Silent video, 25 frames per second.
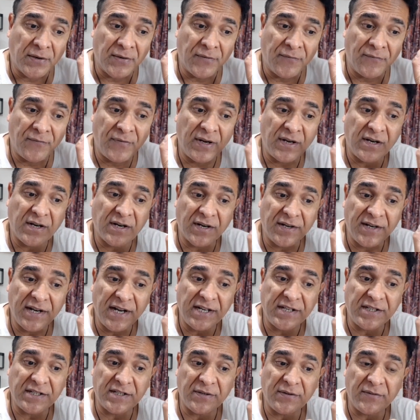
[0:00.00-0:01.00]
will
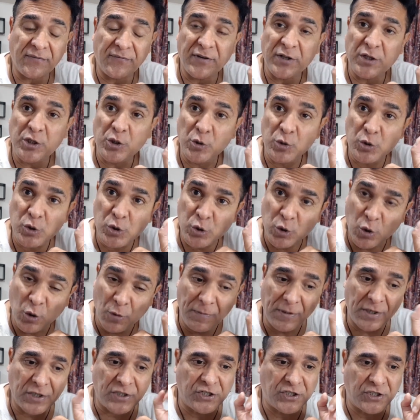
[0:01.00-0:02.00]
connect with you so
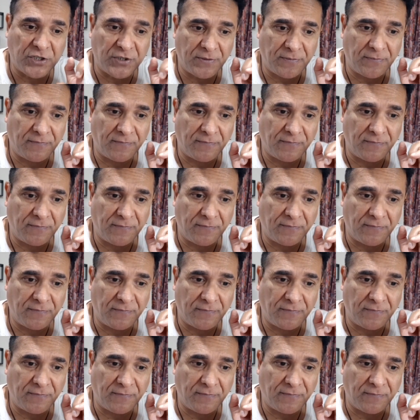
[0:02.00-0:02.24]
much